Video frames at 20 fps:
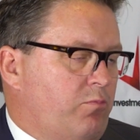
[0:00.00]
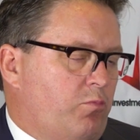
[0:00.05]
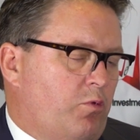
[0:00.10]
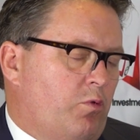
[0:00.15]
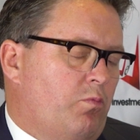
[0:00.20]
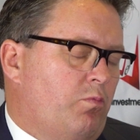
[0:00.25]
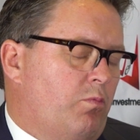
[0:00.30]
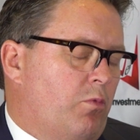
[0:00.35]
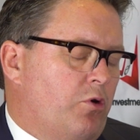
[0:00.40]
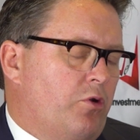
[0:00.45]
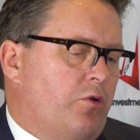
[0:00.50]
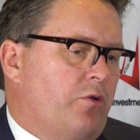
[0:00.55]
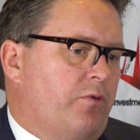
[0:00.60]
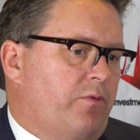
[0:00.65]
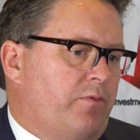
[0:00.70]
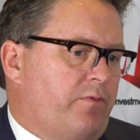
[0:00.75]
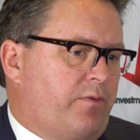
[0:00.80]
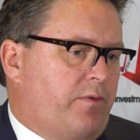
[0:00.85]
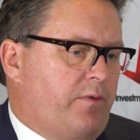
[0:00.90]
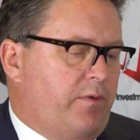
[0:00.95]
We'll
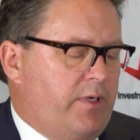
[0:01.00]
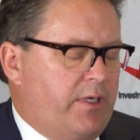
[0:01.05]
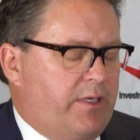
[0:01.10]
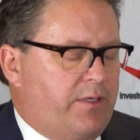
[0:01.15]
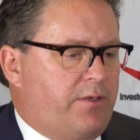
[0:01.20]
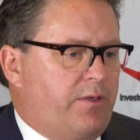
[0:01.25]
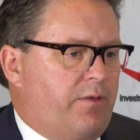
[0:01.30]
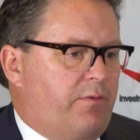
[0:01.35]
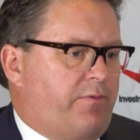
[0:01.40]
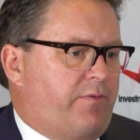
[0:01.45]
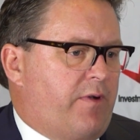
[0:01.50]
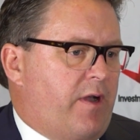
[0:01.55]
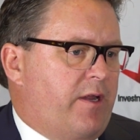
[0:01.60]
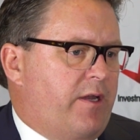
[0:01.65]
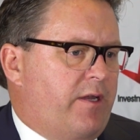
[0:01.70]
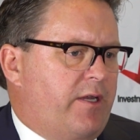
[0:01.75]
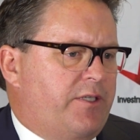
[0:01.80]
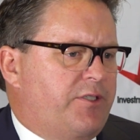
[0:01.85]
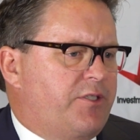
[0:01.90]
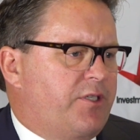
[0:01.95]
move into the
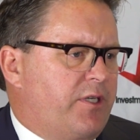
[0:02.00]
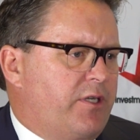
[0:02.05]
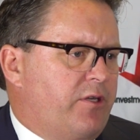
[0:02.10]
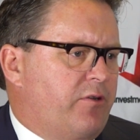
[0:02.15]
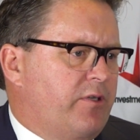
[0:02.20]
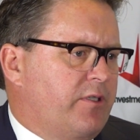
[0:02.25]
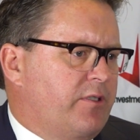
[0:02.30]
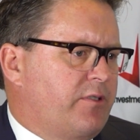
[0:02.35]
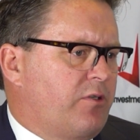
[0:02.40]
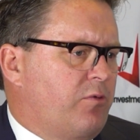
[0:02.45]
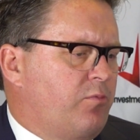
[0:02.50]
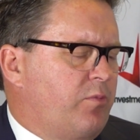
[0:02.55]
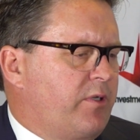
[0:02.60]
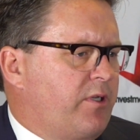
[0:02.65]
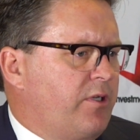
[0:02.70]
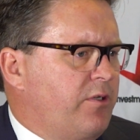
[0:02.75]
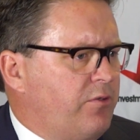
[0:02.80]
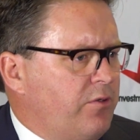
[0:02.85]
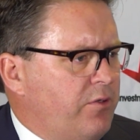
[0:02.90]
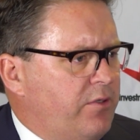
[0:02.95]
front-end engineering so we
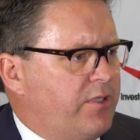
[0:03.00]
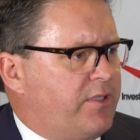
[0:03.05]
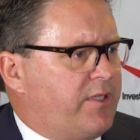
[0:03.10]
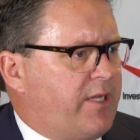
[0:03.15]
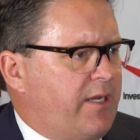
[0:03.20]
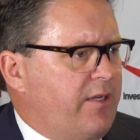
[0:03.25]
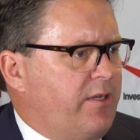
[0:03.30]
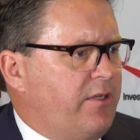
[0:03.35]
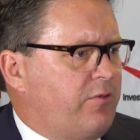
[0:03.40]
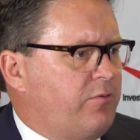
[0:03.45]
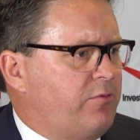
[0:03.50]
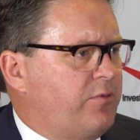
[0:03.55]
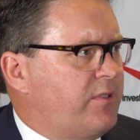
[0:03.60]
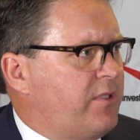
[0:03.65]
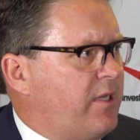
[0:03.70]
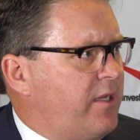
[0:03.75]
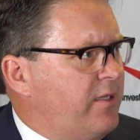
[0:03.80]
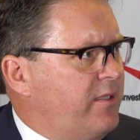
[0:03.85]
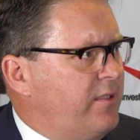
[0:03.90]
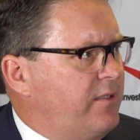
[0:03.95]
can do the technical
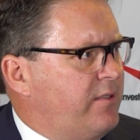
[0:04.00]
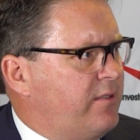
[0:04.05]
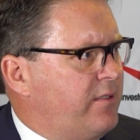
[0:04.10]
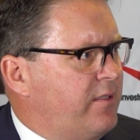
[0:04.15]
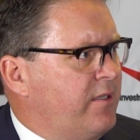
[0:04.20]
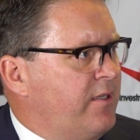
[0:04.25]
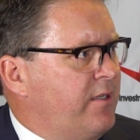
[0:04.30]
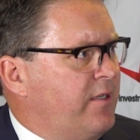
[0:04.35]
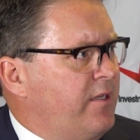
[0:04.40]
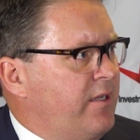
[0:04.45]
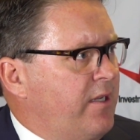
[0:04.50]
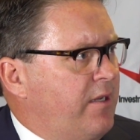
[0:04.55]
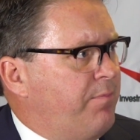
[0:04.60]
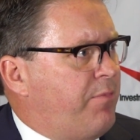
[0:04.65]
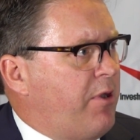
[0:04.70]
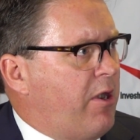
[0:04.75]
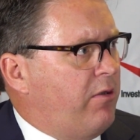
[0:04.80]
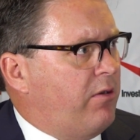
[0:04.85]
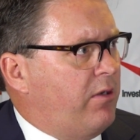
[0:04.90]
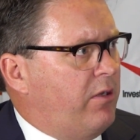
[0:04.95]
studies in
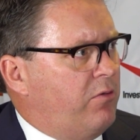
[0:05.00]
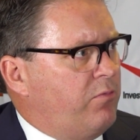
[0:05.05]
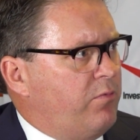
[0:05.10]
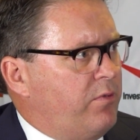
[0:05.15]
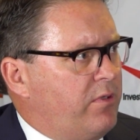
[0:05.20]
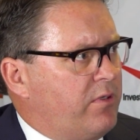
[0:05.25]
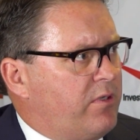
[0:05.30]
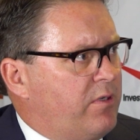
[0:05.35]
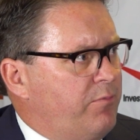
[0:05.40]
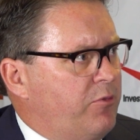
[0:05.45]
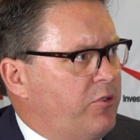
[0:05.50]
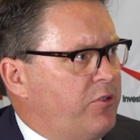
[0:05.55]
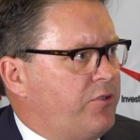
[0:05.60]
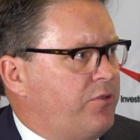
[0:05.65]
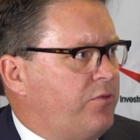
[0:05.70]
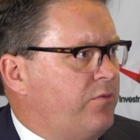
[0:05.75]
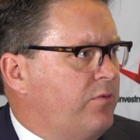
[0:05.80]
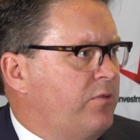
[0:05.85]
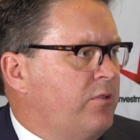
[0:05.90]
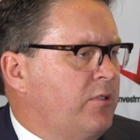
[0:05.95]
parallel with the
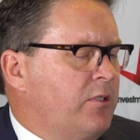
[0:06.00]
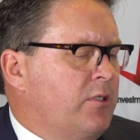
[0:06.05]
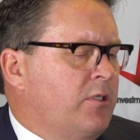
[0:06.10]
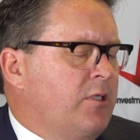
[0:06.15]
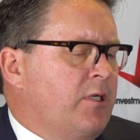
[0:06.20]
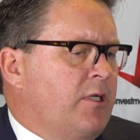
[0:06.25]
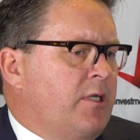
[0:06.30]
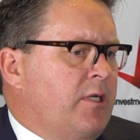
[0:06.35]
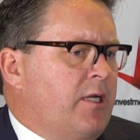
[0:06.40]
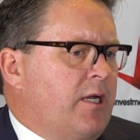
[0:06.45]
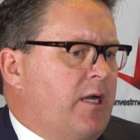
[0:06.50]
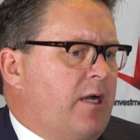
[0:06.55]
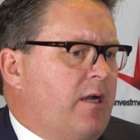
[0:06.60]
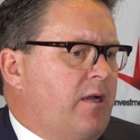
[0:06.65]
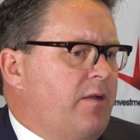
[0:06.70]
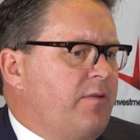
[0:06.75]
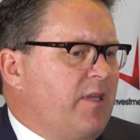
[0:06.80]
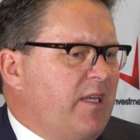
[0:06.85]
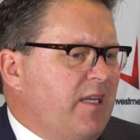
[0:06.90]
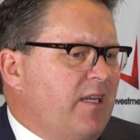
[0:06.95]
commercial.
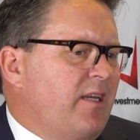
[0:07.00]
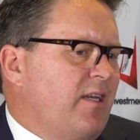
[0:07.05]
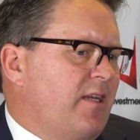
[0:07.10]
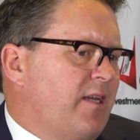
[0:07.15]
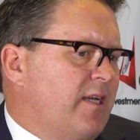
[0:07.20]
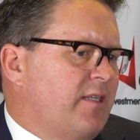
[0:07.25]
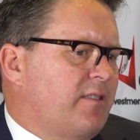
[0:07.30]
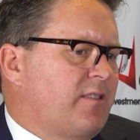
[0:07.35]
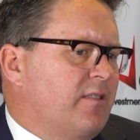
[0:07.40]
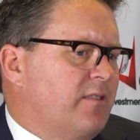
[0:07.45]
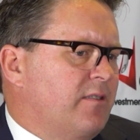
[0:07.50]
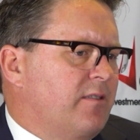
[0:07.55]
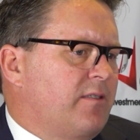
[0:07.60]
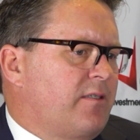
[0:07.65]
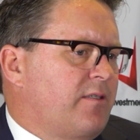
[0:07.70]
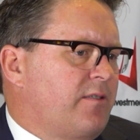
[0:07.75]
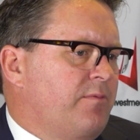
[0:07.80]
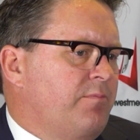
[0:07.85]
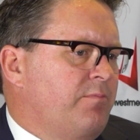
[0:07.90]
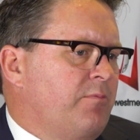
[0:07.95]
In
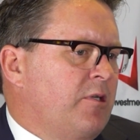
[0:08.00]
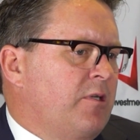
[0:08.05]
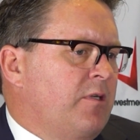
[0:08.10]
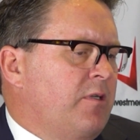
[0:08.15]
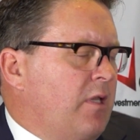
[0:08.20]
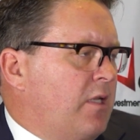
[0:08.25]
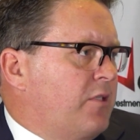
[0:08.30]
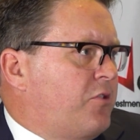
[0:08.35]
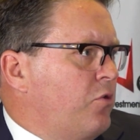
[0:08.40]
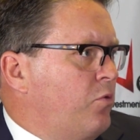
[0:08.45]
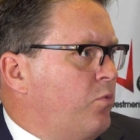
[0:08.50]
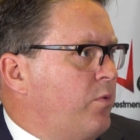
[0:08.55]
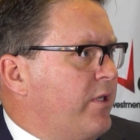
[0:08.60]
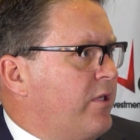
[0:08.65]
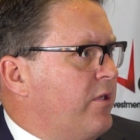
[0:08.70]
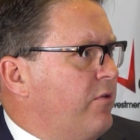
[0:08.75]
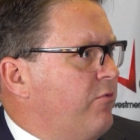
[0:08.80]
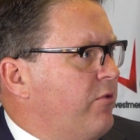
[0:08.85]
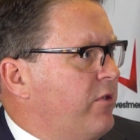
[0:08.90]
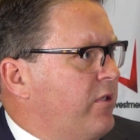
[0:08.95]
essence, that's all we
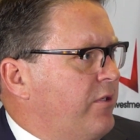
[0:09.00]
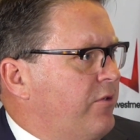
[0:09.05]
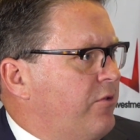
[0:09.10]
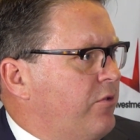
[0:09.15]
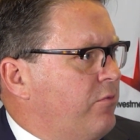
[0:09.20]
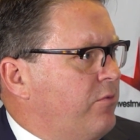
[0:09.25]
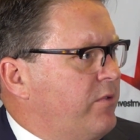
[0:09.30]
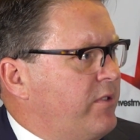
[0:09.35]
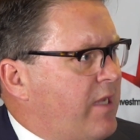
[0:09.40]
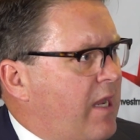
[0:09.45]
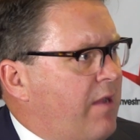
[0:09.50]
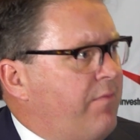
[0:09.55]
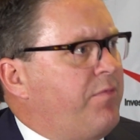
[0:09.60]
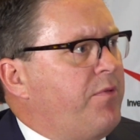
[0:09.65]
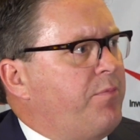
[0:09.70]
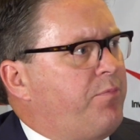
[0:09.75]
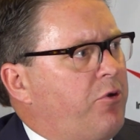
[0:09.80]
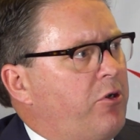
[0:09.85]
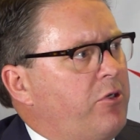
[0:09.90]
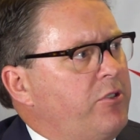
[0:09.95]
can really do, is have
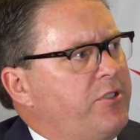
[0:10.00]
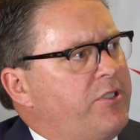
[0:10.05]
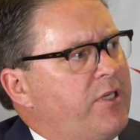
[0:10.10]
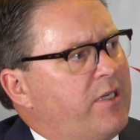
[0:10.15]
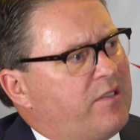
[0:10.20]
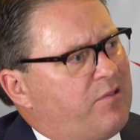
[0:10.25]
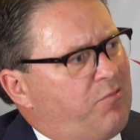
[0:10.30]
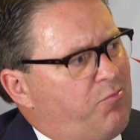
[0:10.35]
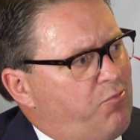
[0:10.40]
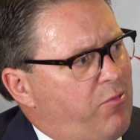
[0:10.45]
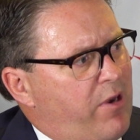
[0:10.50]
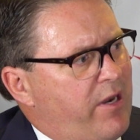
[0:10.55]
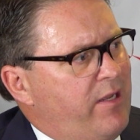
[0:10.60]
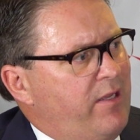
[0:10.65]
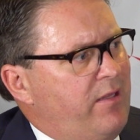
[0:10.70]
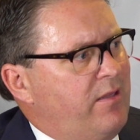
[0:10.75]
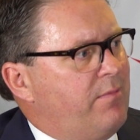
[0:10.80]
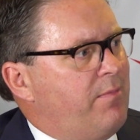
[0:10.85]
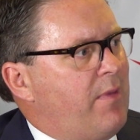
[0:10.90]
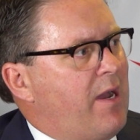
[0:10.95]
the projects
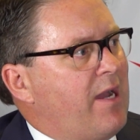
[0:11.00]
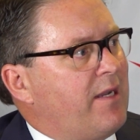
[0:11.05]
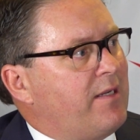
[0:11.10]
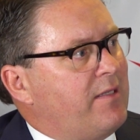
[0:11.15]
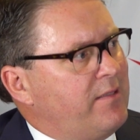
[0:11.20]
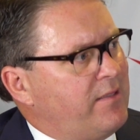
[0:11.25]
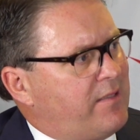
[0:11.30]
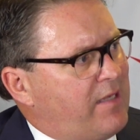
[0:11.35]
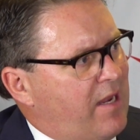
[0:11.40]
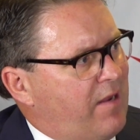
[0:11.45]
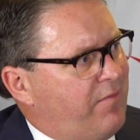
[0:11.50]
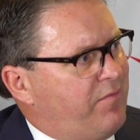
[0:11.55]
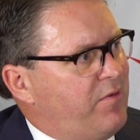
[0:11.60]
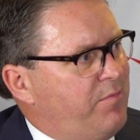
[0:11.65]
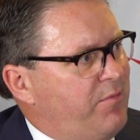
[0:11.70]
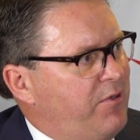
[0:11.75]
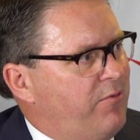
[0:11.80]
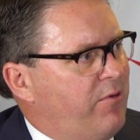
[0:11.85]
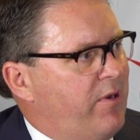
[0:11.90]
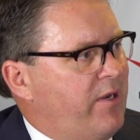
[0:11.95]
ready. The markets have to
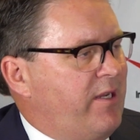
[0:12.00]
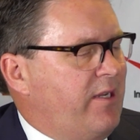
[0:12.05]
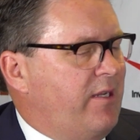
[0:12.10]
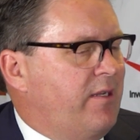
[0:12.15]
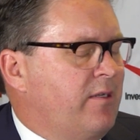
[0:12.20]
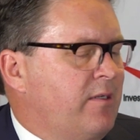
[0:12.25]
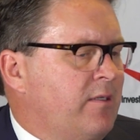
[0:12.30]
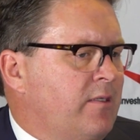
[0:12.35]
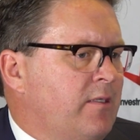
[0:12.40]
be ready.